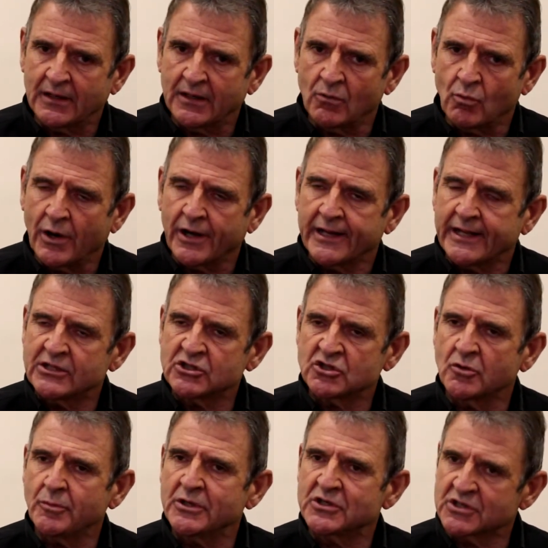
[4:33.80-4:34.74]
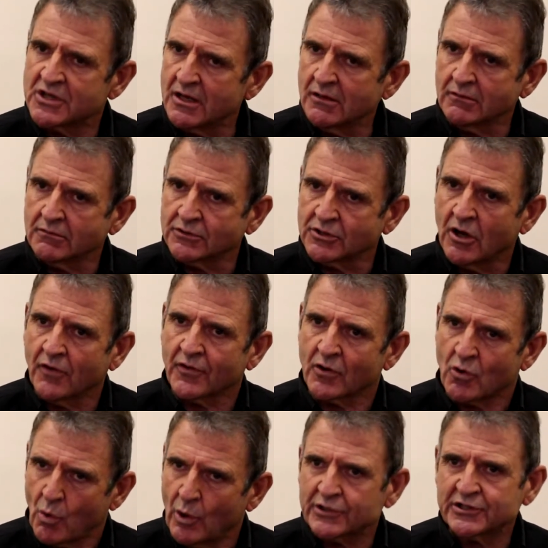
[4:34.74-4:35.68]
one needs to be skilled on the
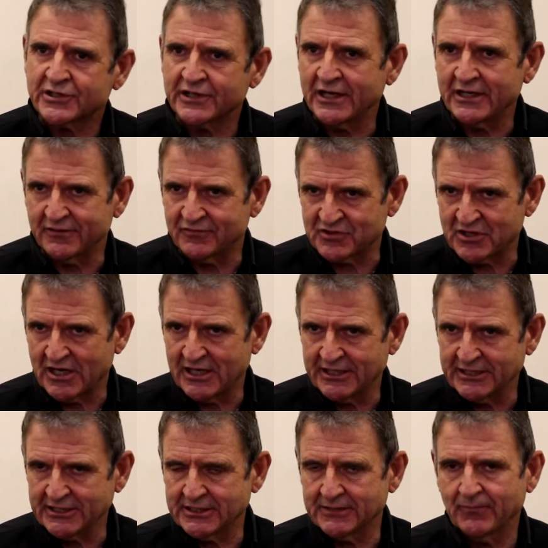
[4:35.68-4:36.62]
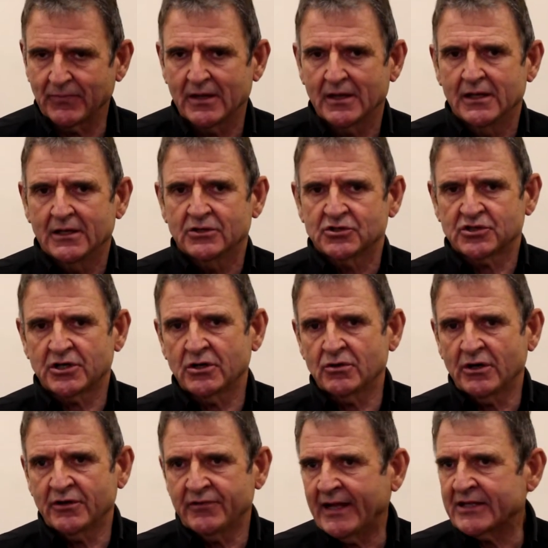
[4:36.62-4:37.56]
quantitative side. So
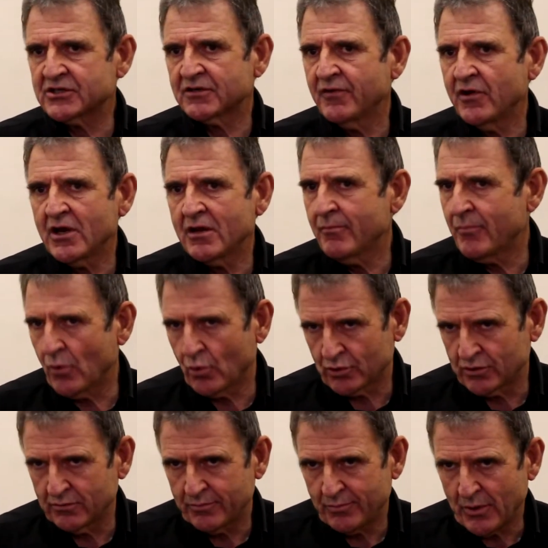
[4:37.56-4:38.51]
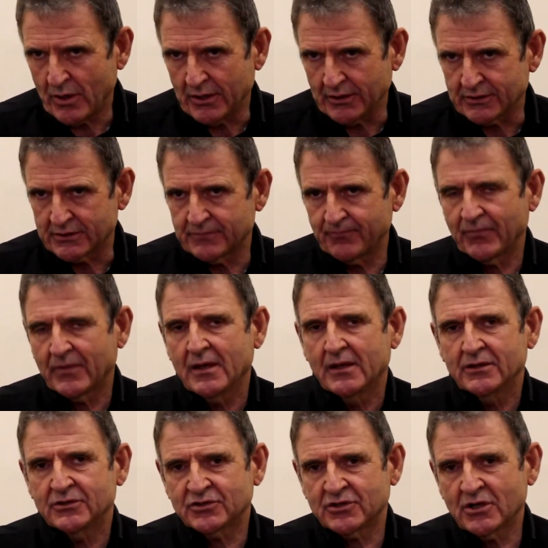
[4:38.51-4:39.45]
that's a very important part.
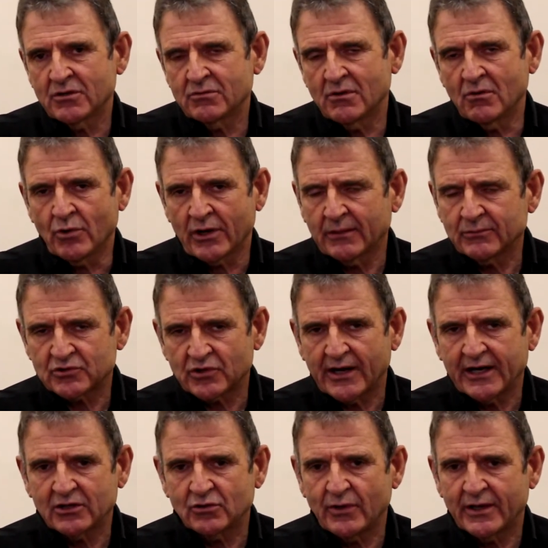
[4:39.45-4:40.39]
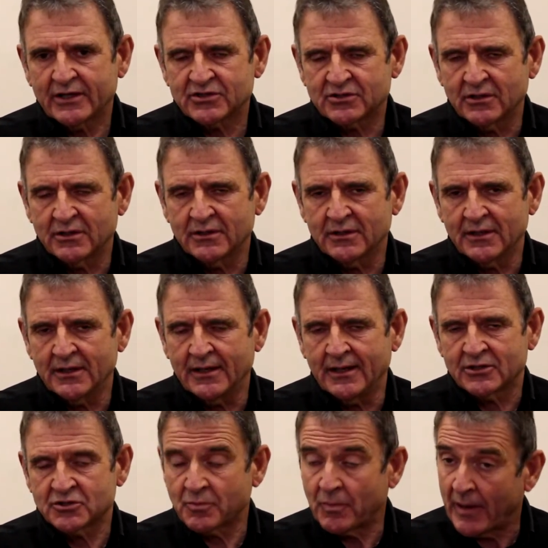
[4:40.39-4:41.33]
So what I'm trying to
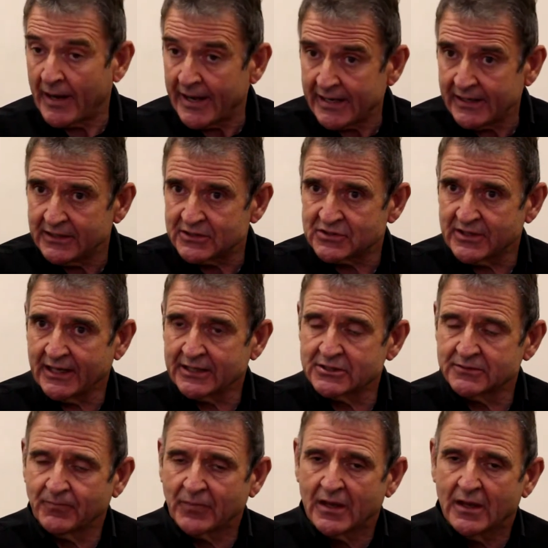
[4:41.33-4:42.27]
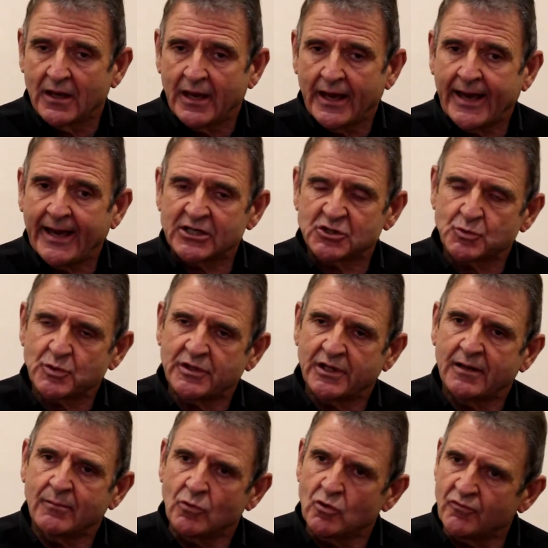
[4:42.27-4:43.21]
explain is that as we
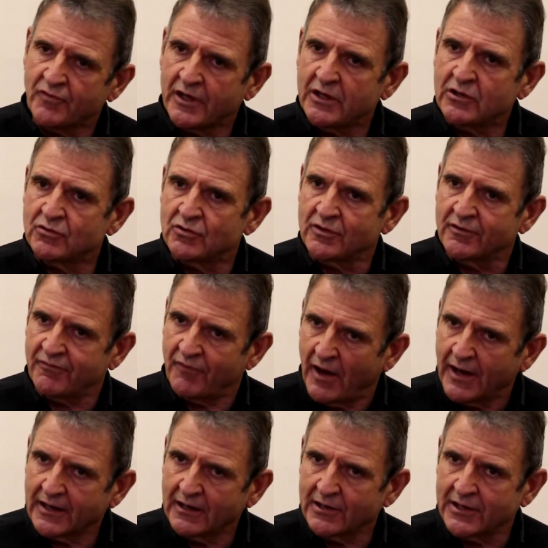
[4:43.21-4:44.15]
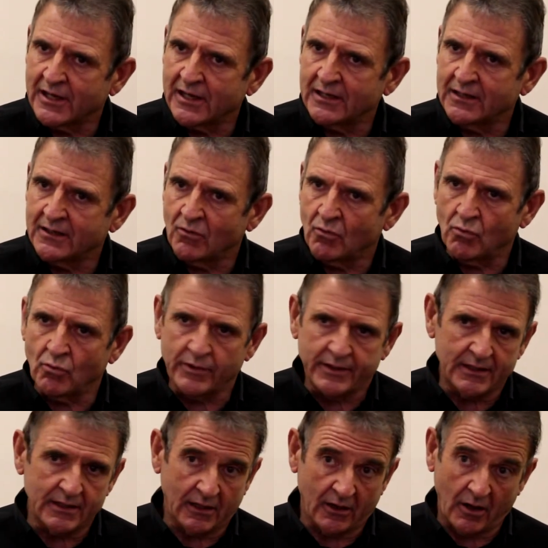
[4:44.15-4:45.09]
then move into the final year or
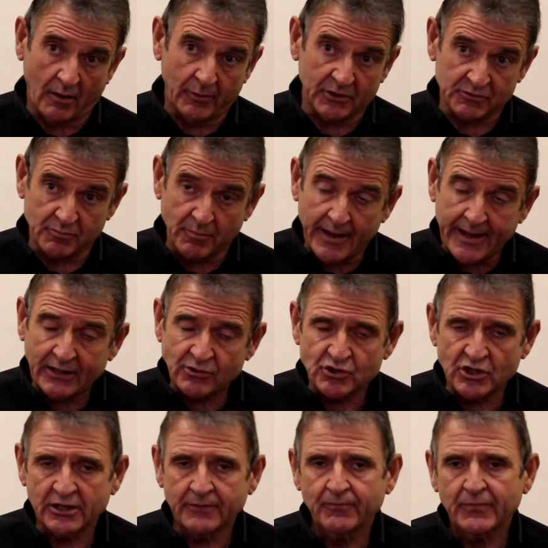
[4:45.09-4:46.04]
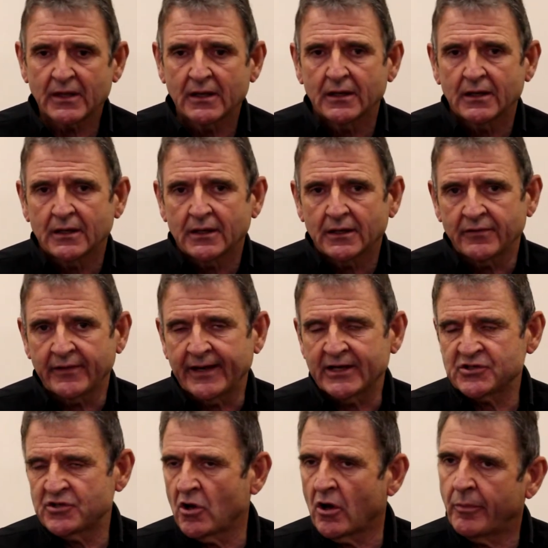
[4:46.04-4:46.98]
economics major, there
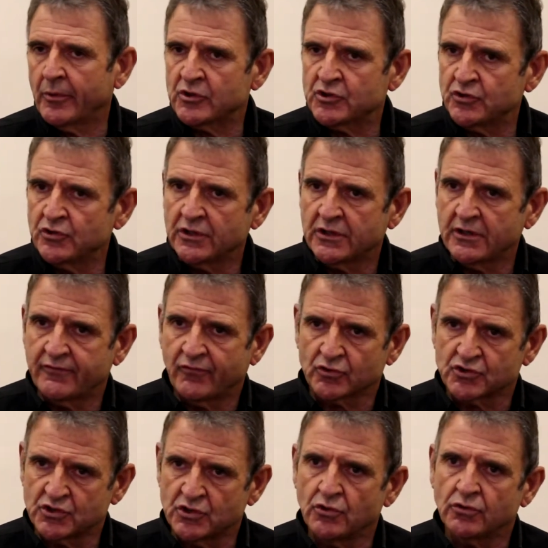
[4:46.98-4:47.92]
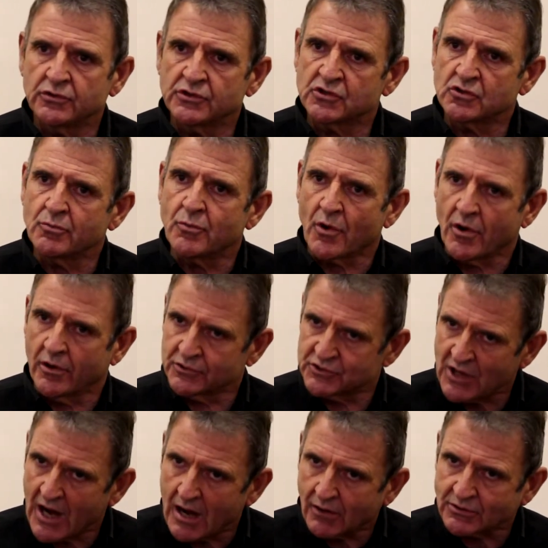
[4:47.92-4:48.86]
is the opportunity for students to
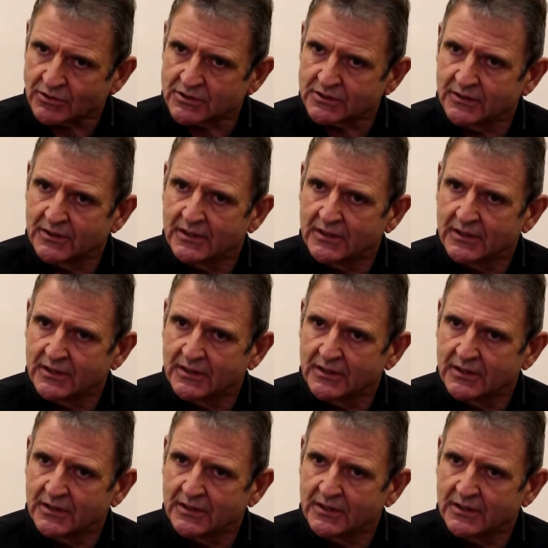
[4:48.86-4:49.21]
branch out